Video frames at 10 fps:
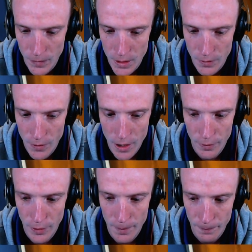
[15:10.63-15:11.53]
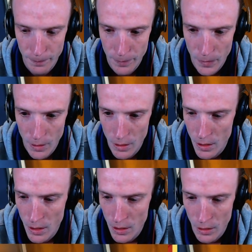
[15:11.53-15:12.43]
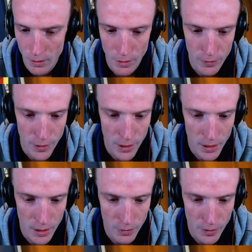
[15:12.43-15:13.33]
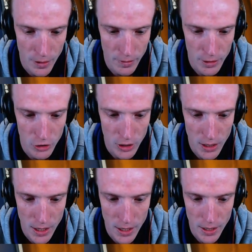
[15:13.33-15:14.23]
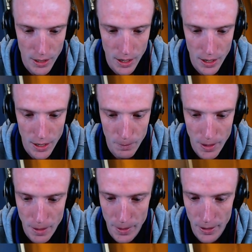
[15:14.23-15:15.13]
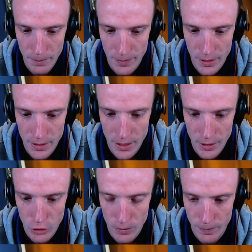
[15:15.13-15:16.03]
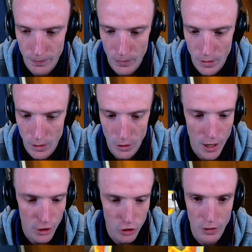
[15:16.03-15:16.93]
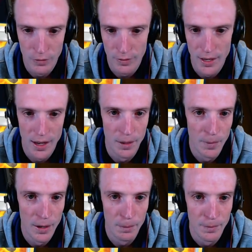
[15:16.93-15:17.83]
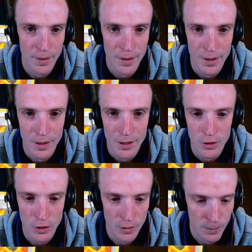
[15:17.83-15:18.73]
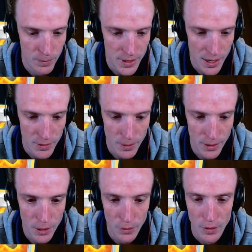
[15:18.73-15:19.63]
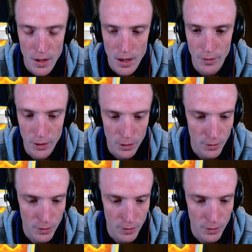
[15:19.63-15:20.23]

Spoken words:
It's a Fiery Flint. Get rid of the Fire Energy and a Pal Pad at this stage. Although I should have... Yeah, I should have saved something else. I've only got